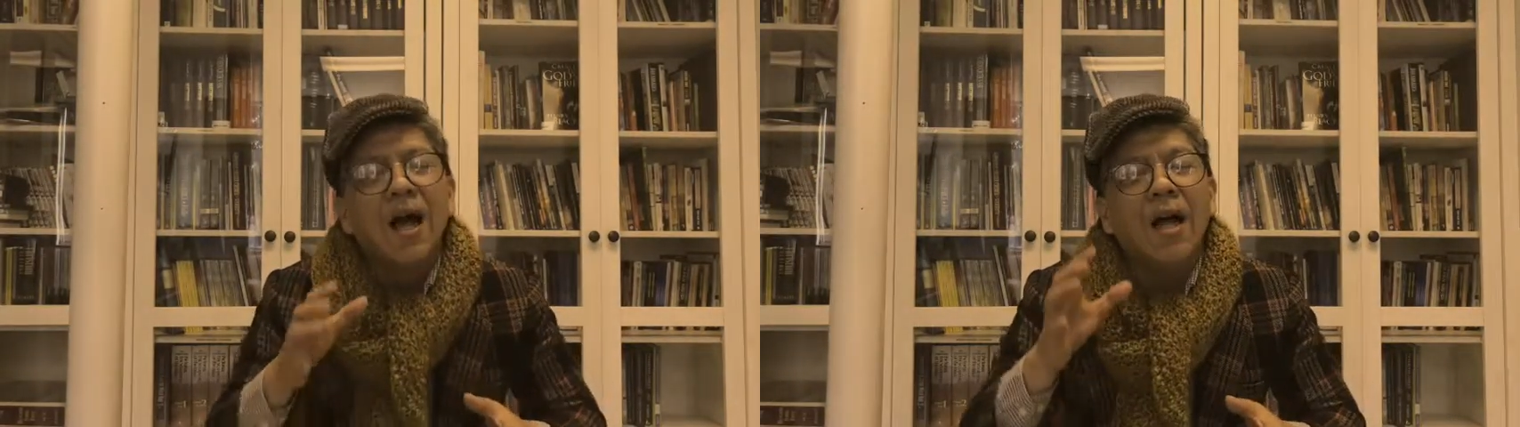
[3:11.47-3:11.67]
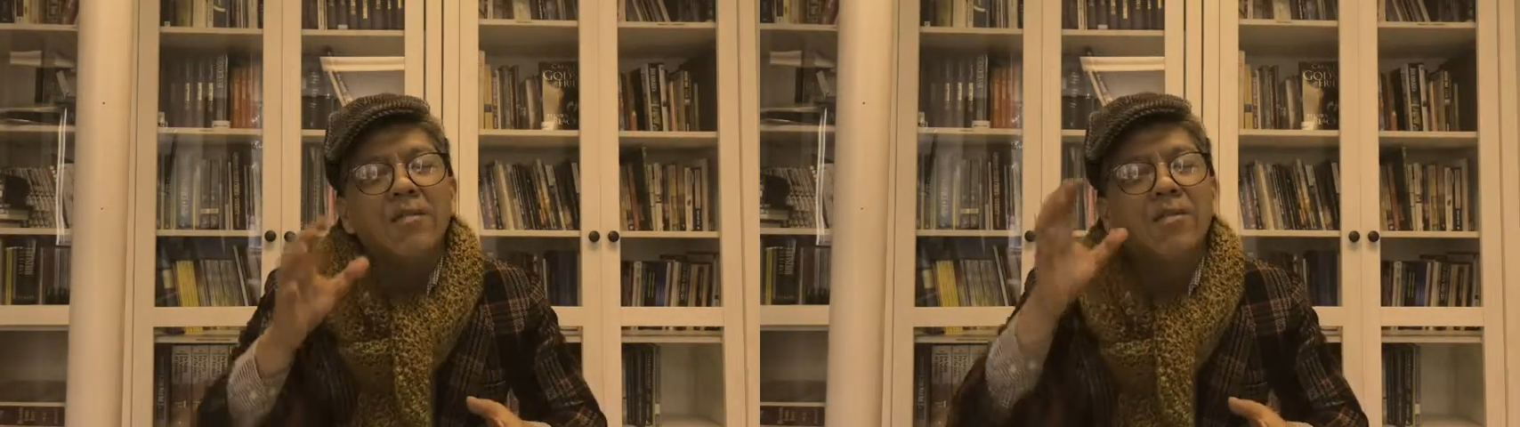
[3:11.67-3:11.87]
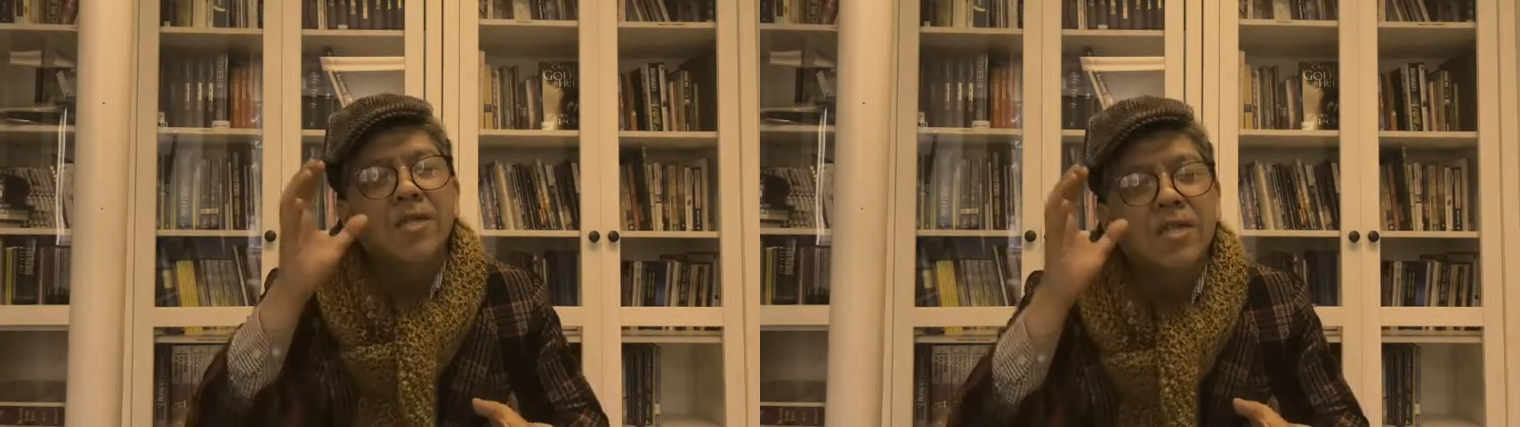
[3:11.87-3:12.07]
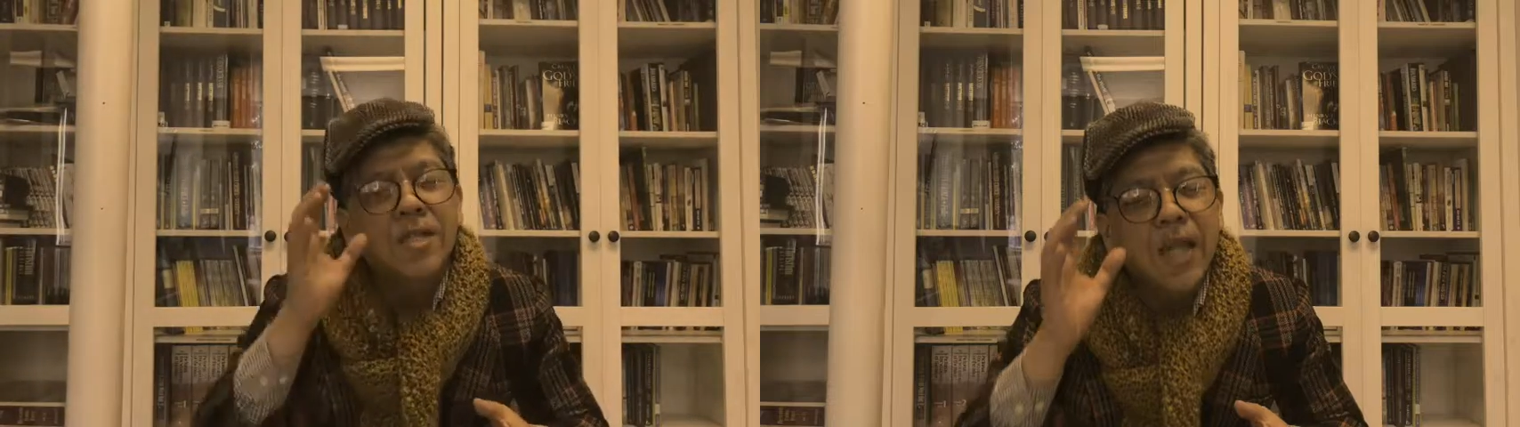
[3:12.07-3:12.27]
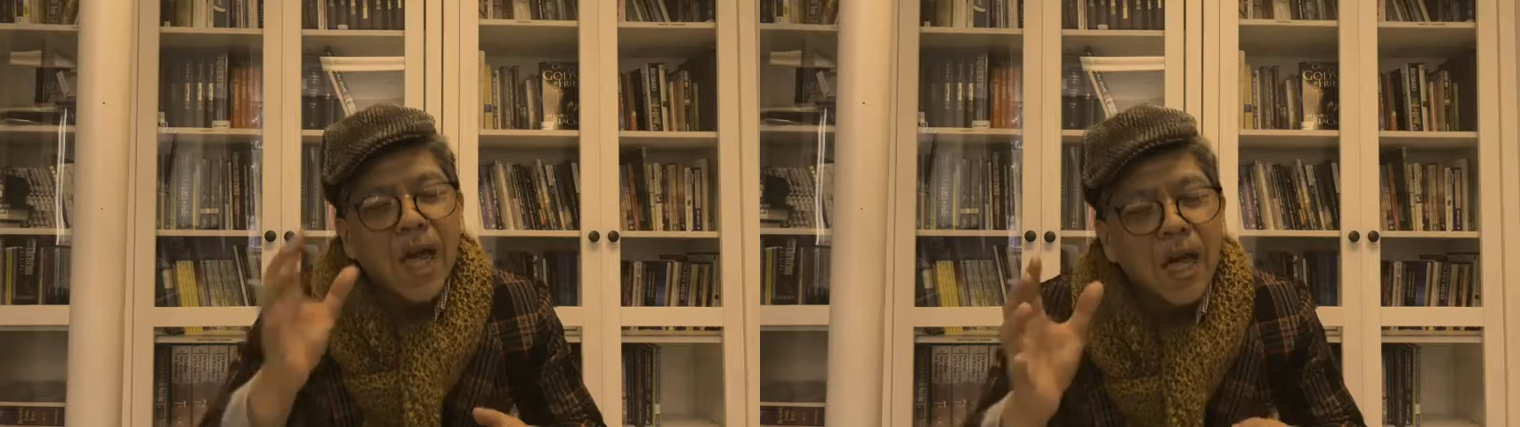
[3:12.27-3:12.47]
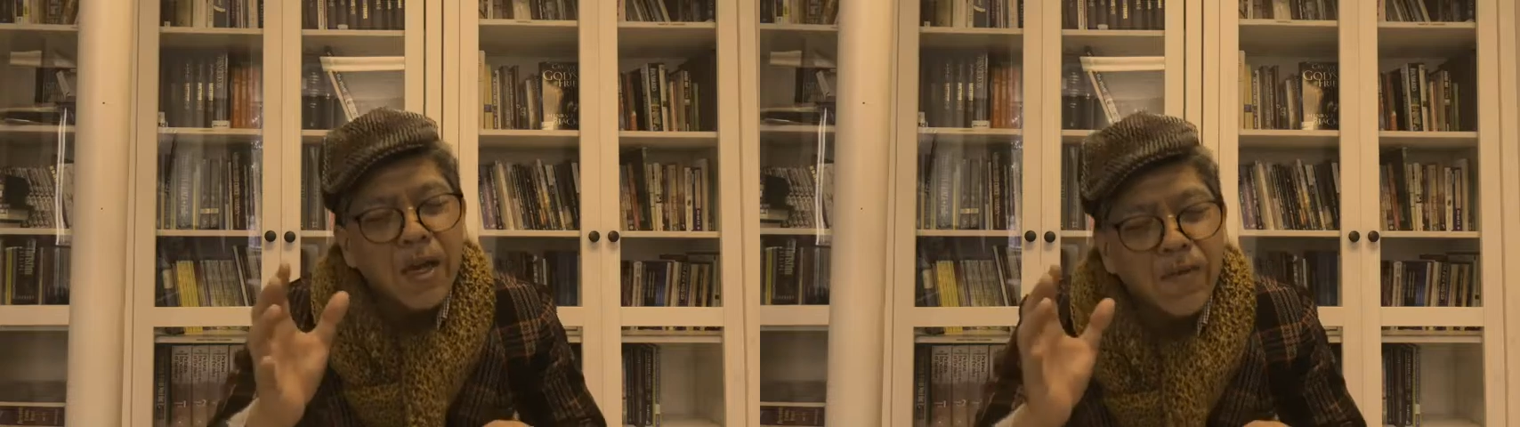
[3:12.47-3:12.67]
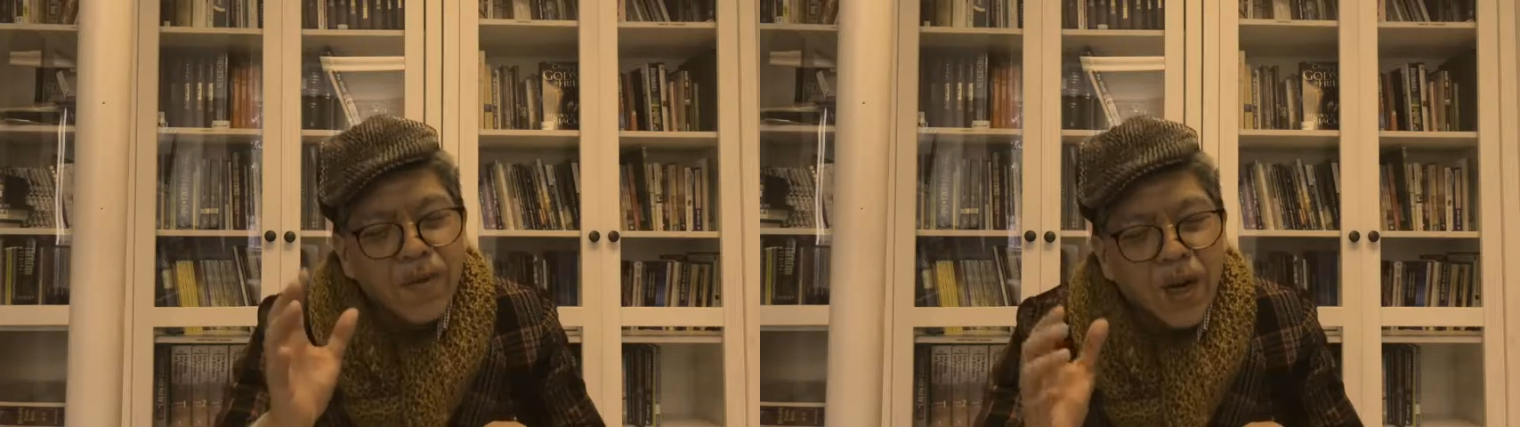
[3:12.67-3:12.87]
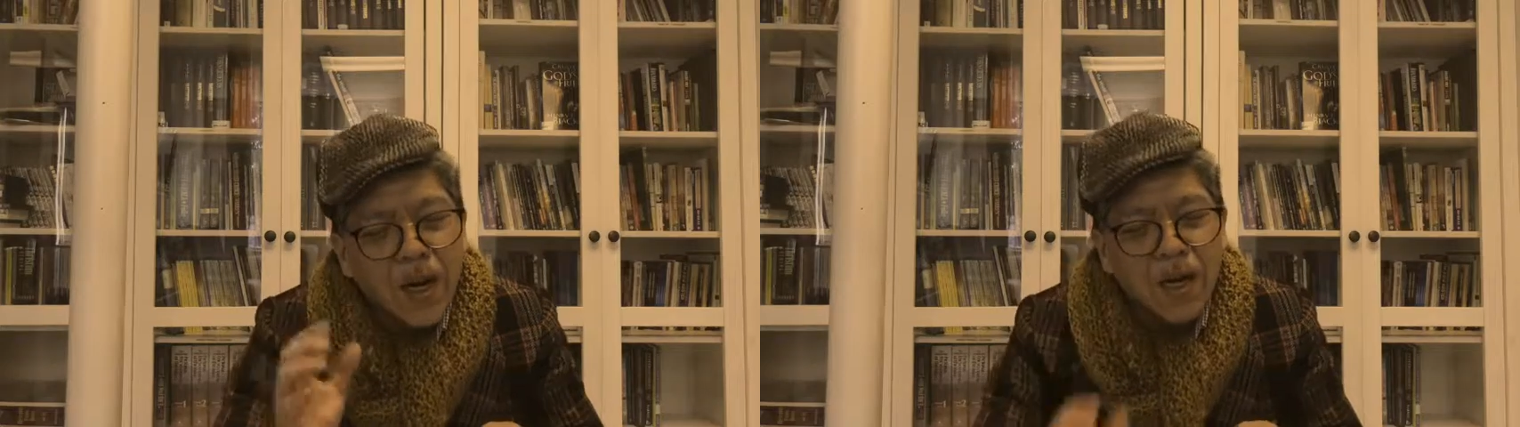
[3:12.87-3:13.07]
and
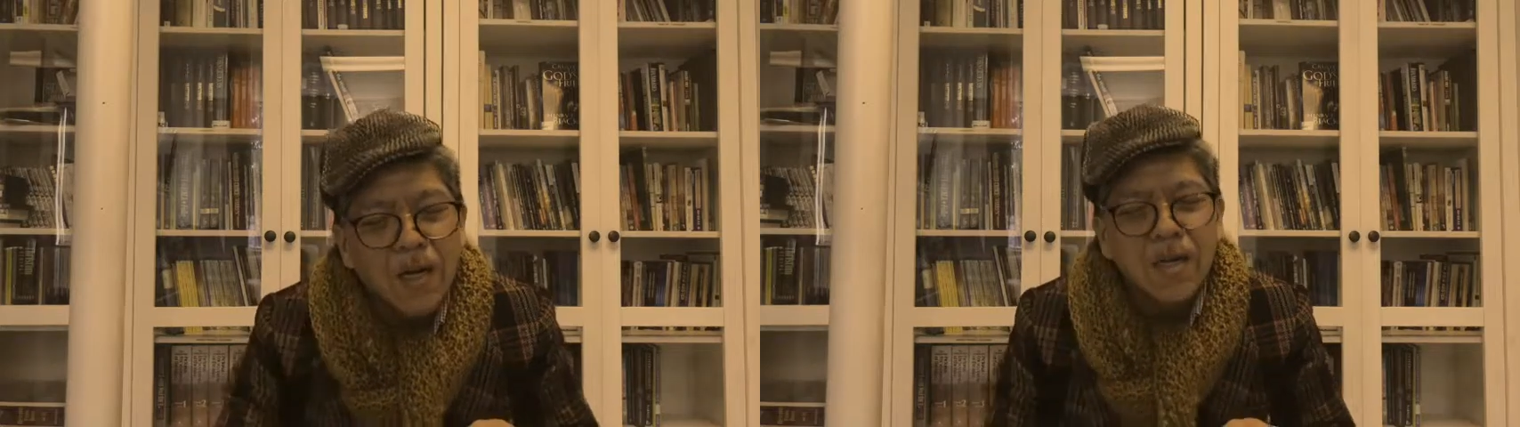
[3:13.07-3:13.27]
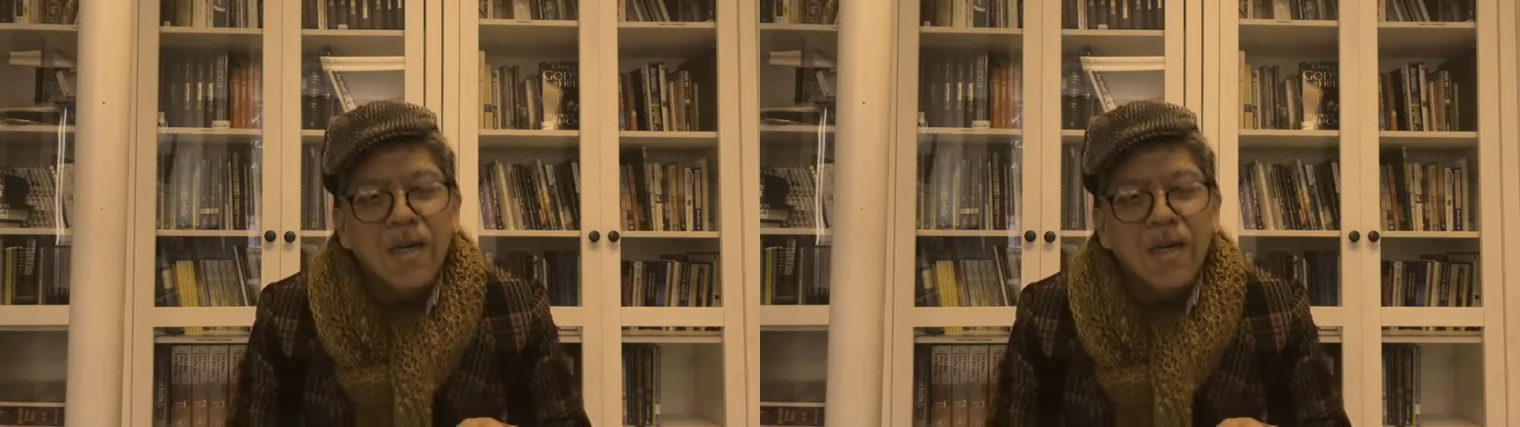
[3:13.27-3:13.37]
Savior.